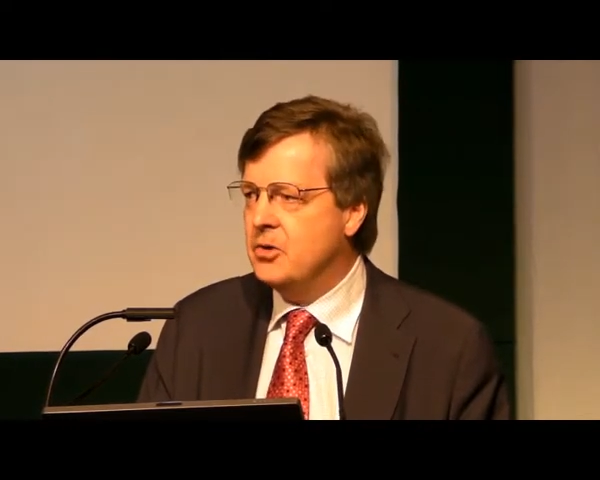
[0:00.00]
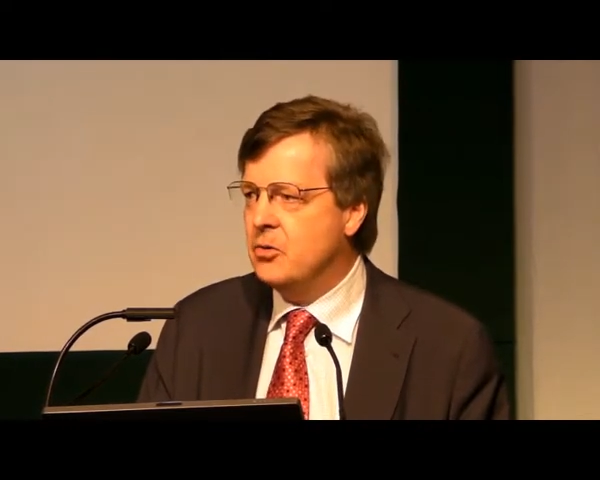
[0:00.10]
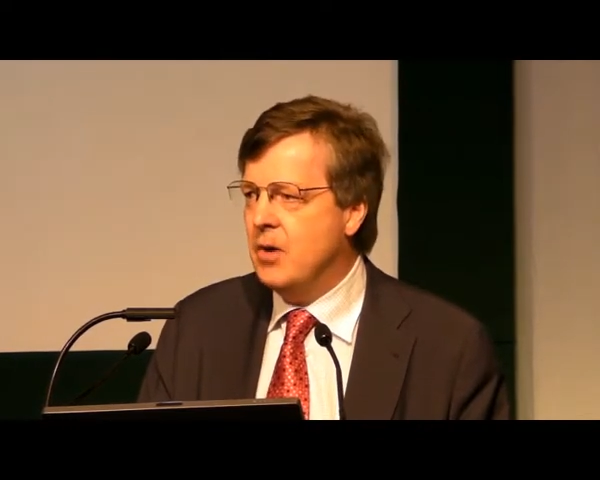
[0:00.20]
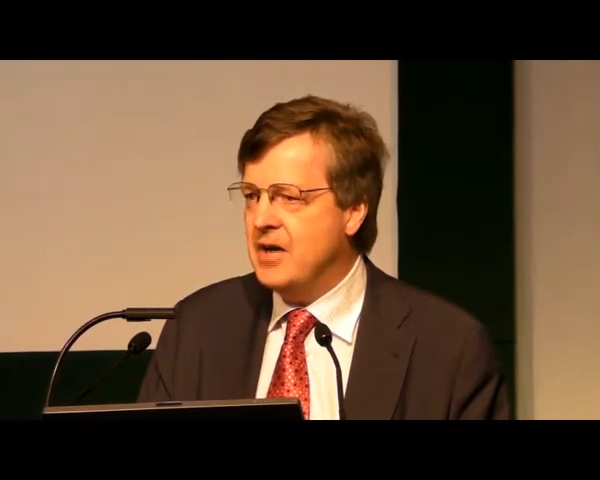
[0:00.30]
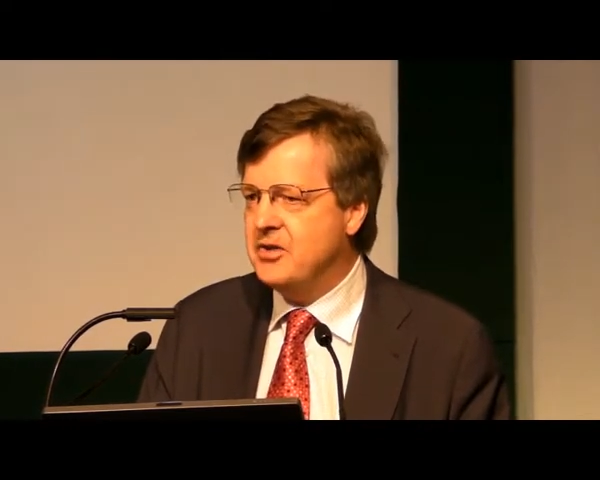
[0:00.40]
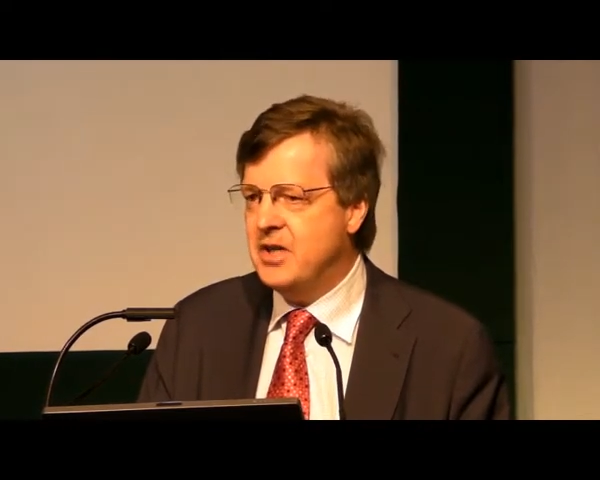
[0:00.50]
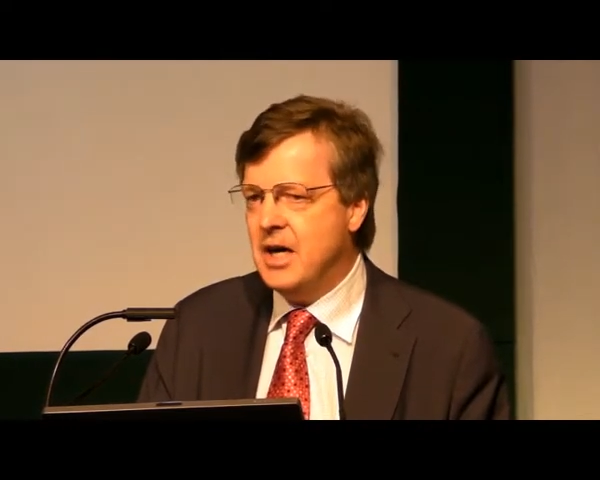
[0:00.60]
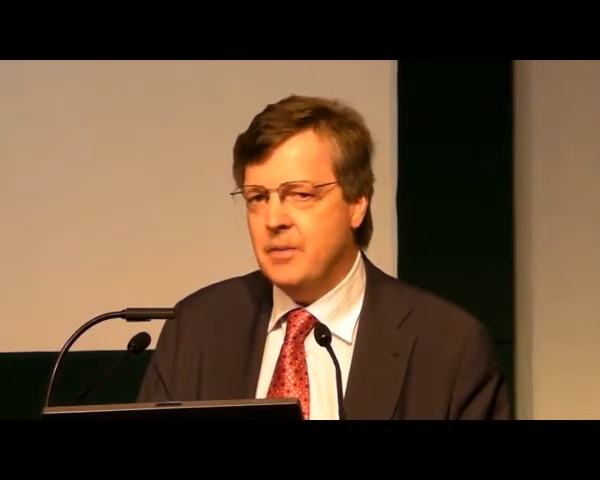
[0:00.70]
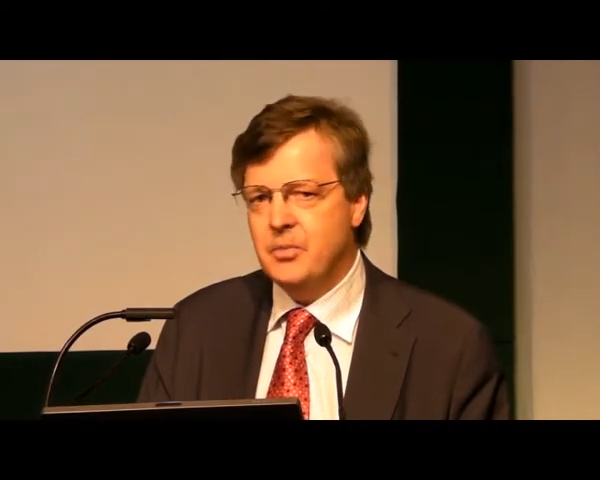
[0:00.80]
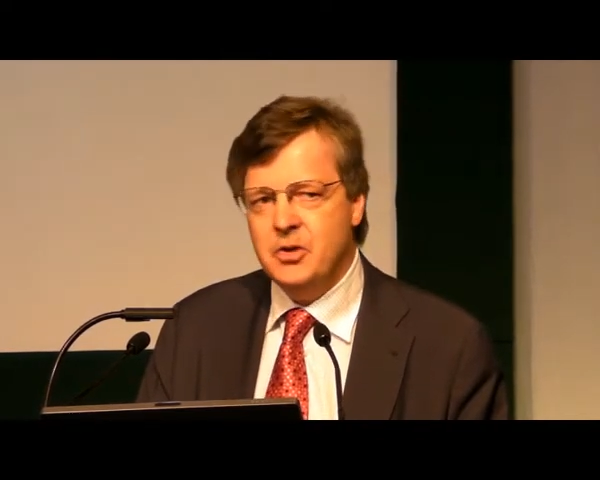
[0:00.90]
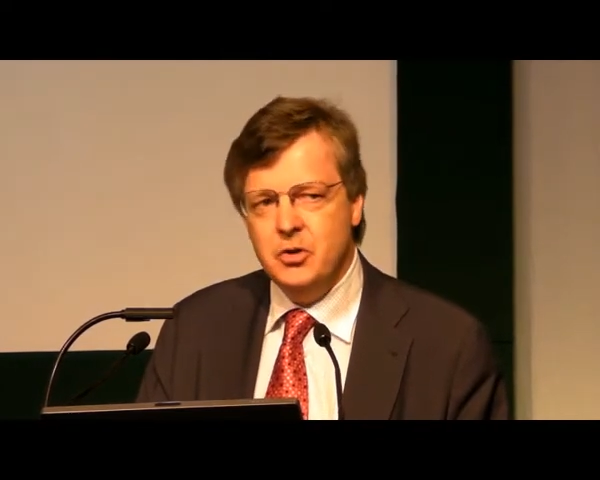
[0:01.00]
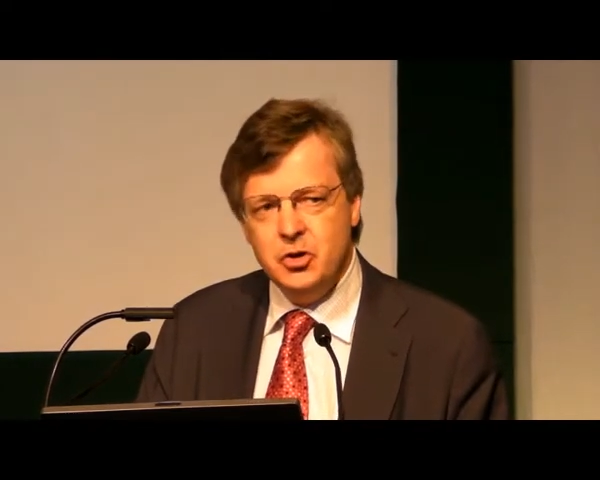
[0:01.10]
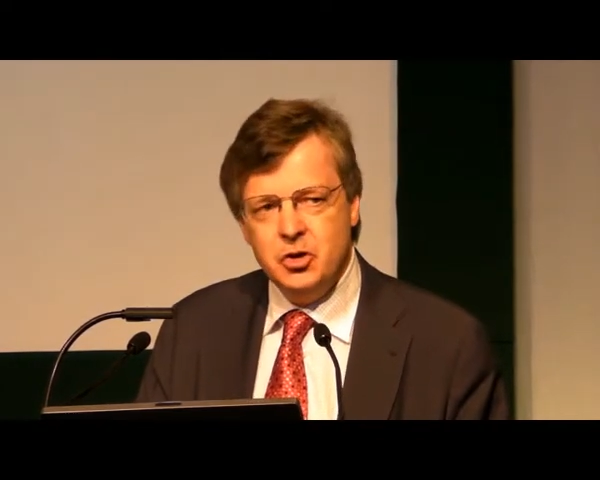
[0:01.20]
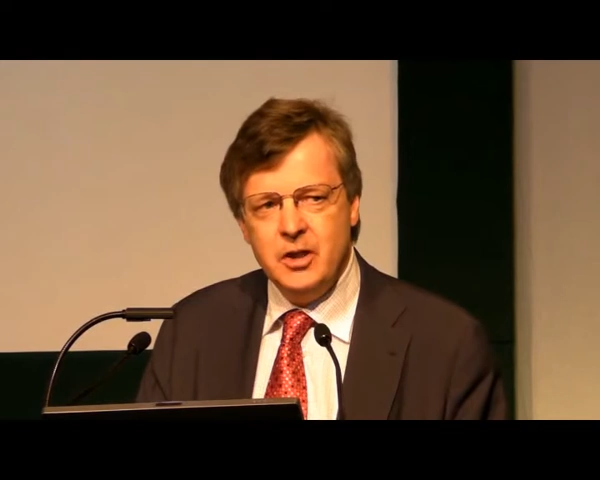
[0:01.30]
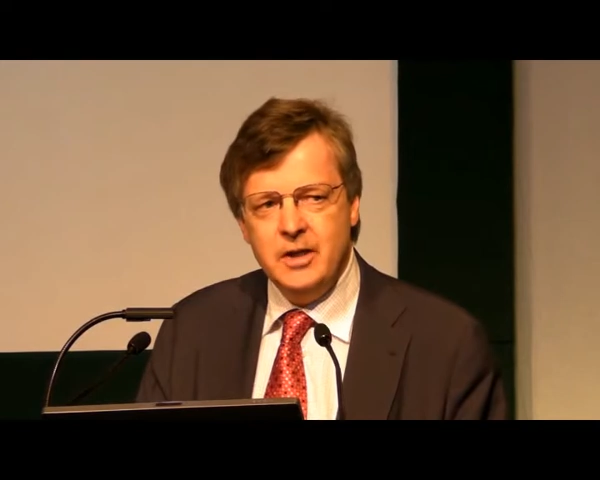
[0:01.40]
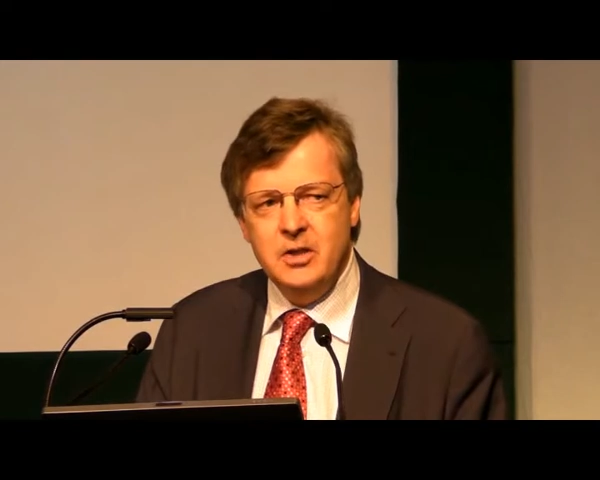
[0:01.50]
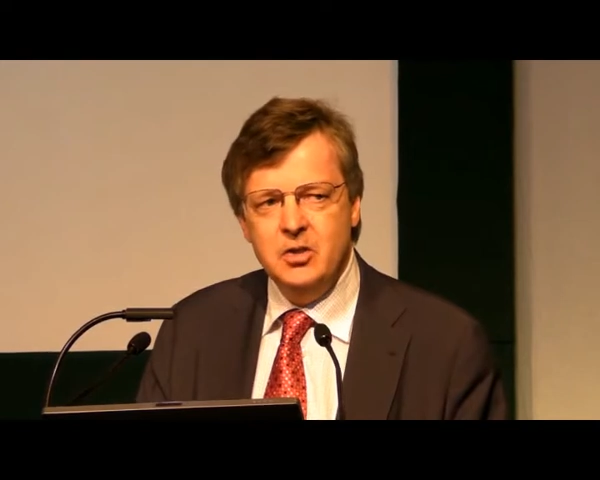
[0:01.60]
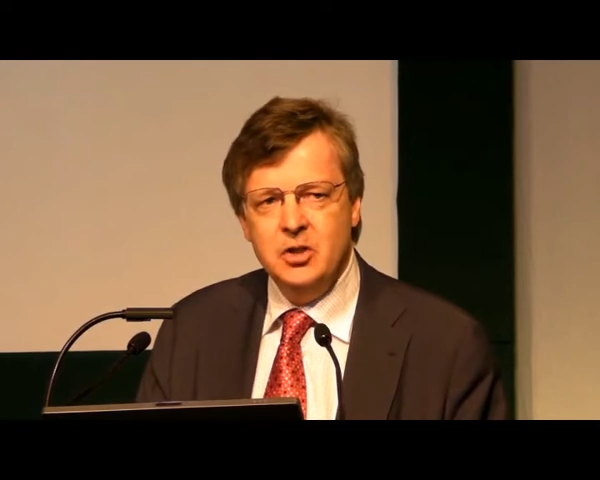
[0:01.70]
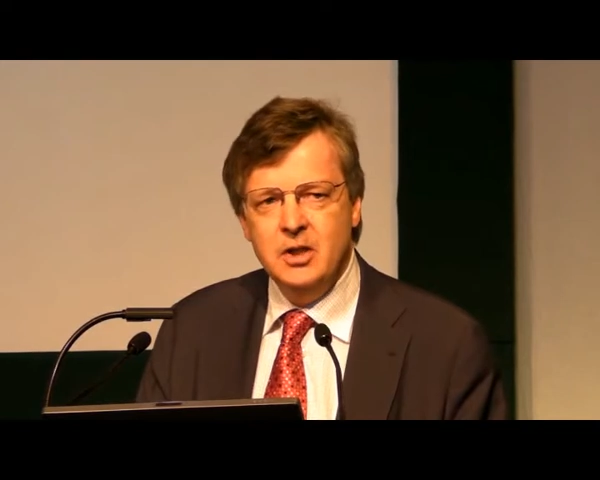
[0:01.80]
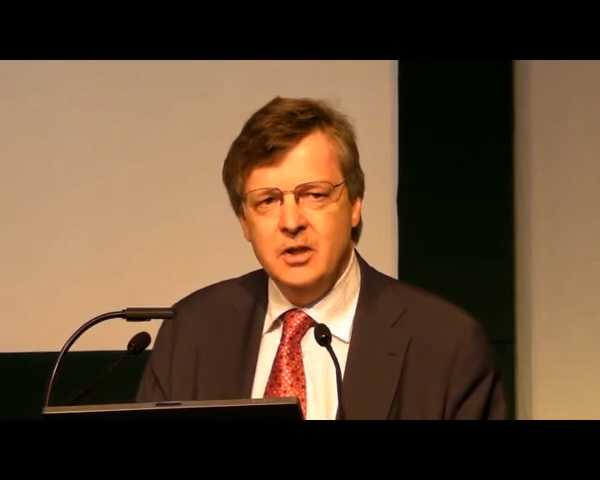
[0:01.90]
to adapt and
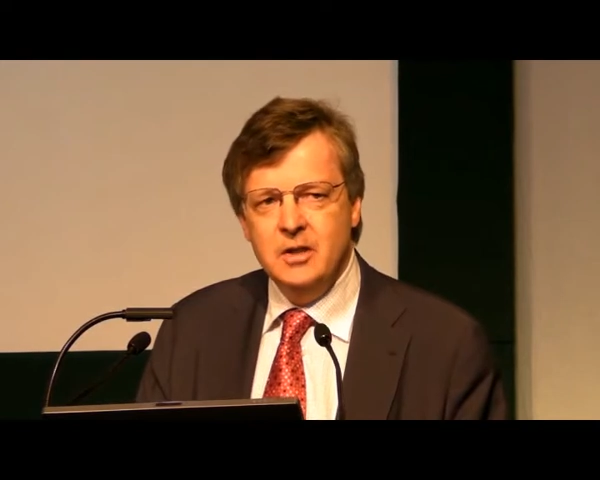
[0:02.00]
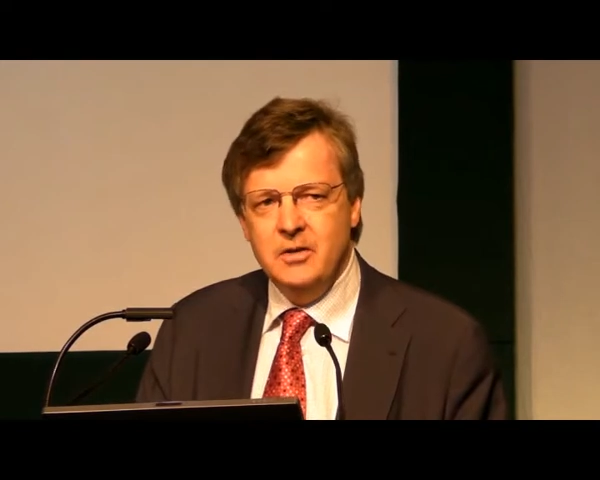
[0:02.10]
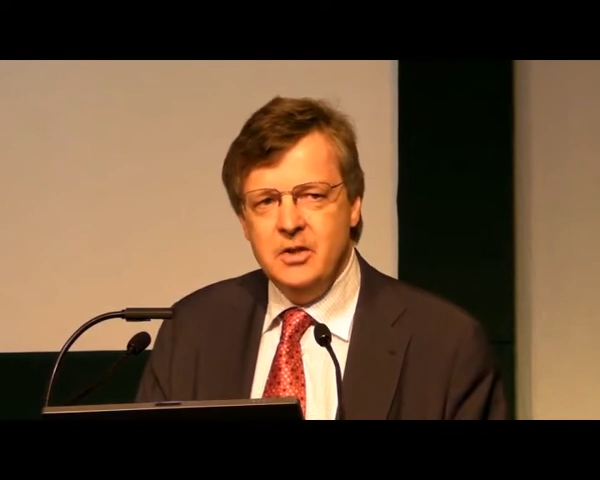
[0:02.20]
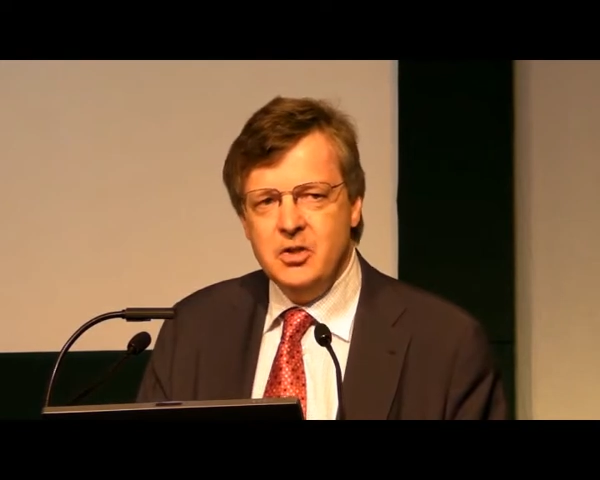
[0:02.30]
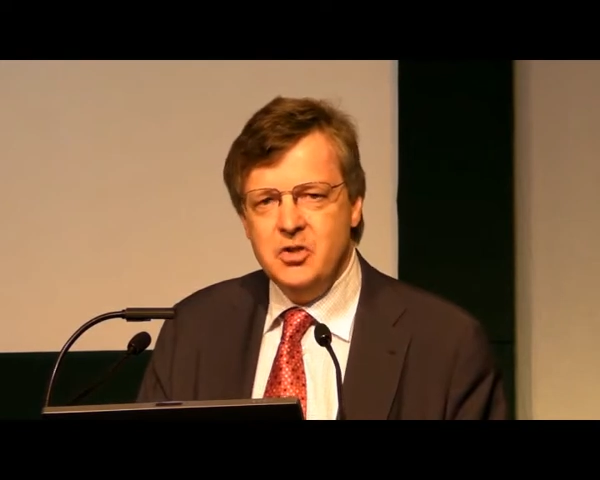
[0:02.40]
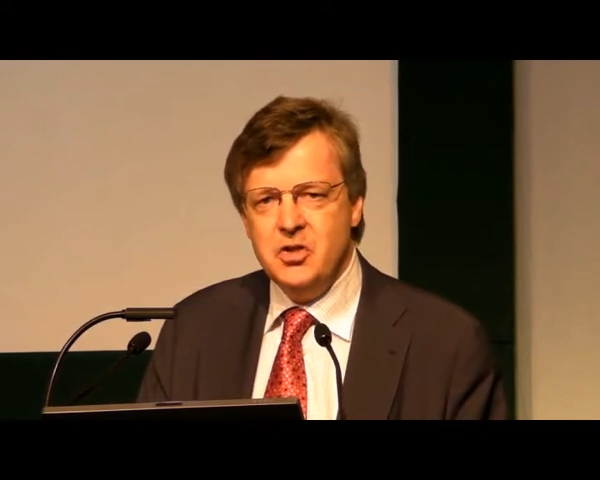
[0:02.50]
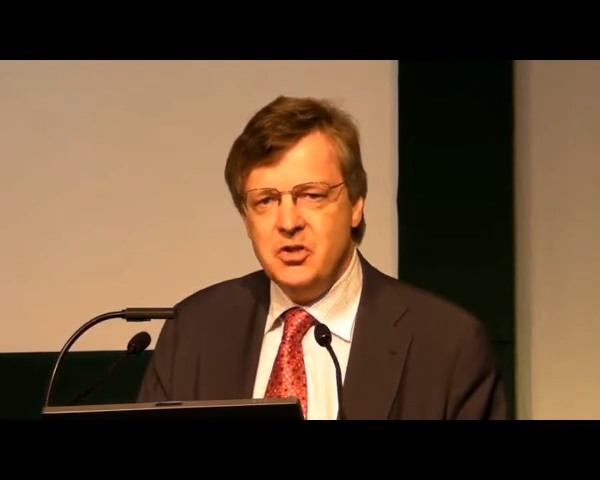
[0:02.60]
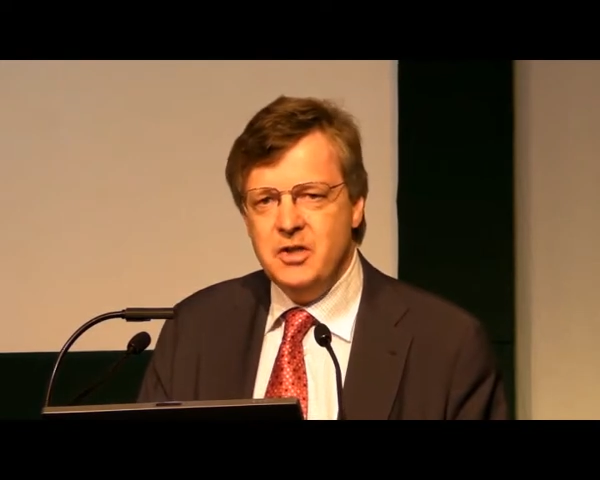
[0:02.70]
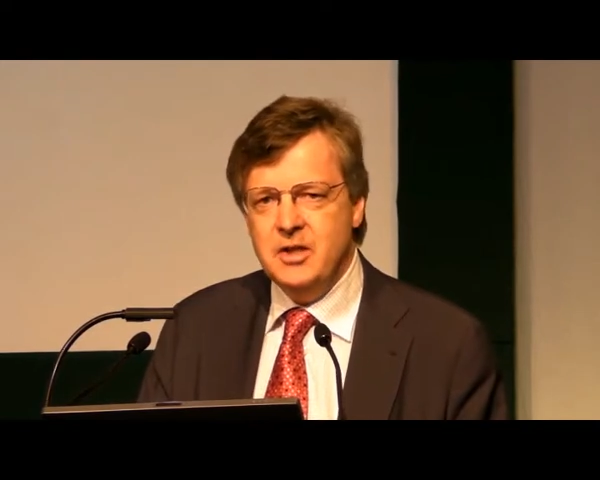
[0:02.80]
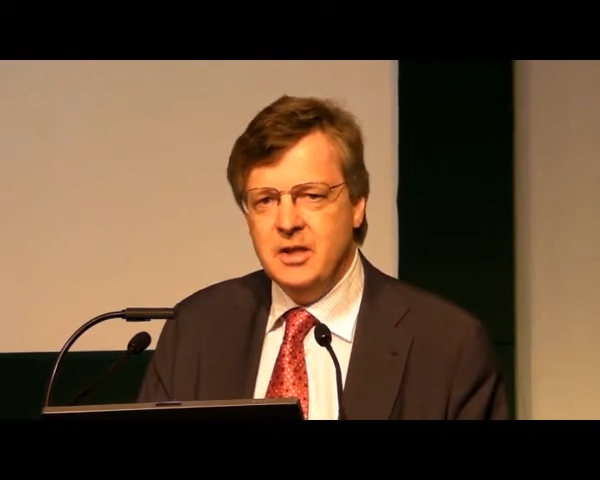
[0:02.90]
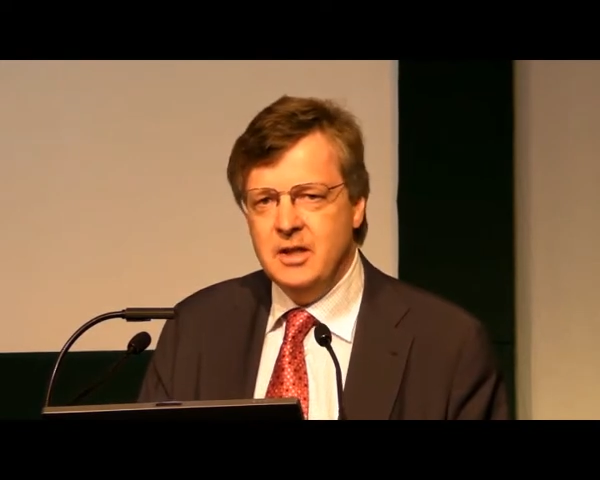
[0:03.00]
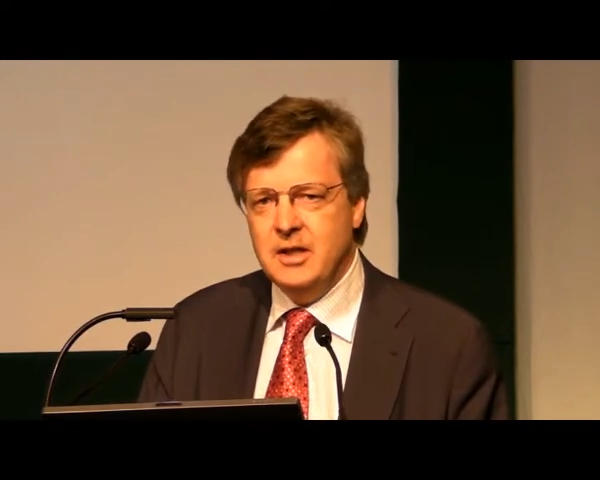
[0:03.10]
change the existing